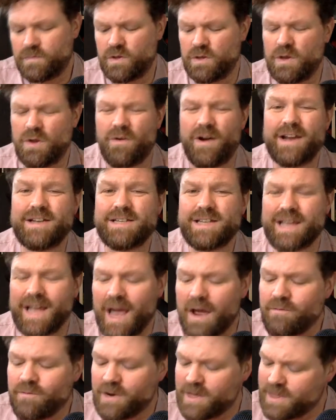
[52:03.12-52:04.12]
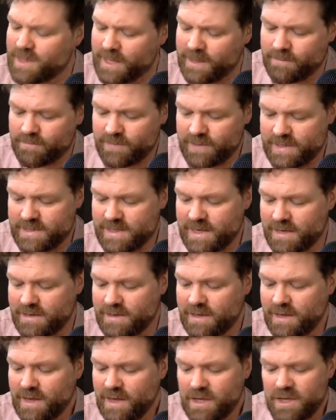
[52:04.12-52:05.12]
"You're ending everything," he said.
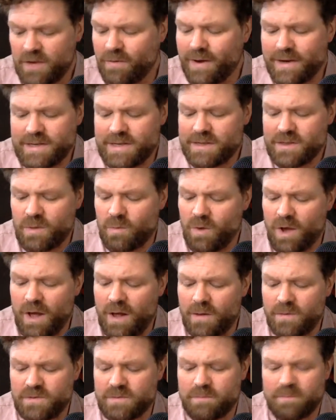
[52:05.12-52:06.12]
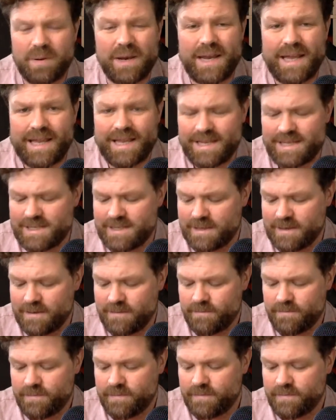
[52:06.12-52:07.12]
"You're ending the world. Please."
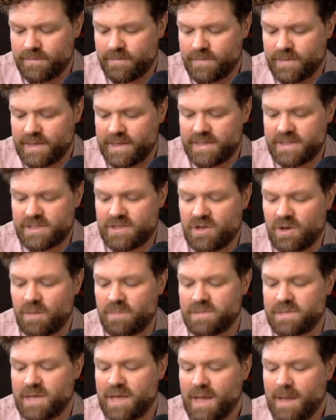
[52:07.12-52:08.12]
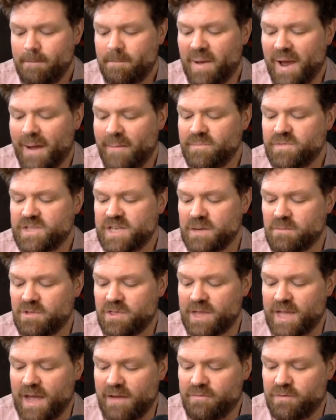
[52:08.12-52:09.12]
He stopped, panting with
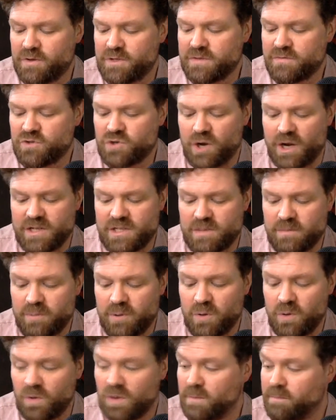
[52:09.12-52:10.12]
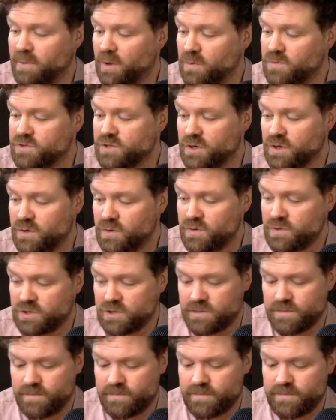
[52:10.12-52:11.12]
the effort of trying to pull the bolt
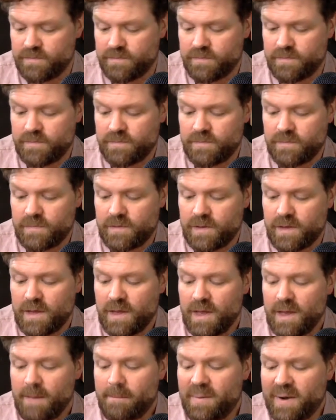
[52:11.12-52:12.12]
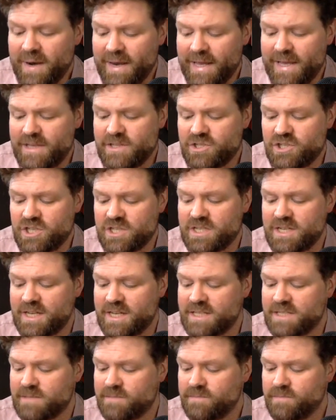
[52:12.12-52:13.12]
loose. "Please, just
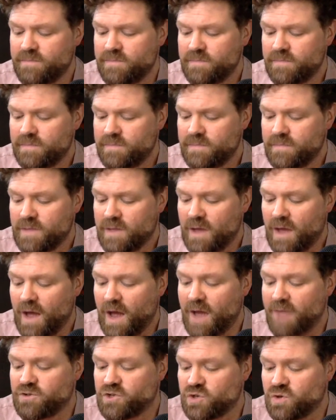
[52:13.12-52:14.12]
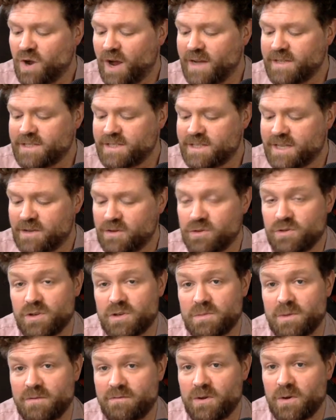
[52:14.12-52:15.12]
listen. I have tried to tell..." Where's
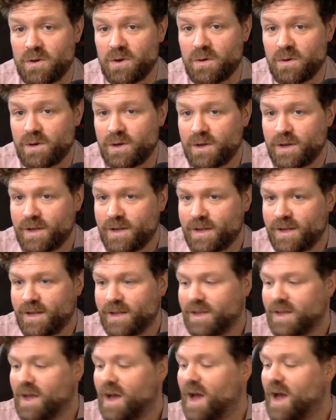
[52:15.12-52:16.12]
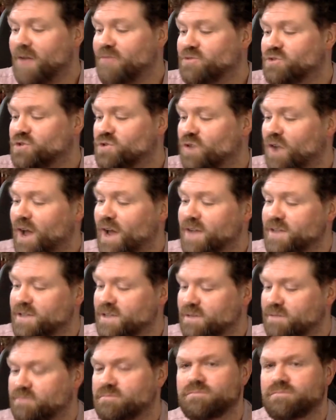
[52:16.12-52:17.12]
my phone going? "I have tried to..."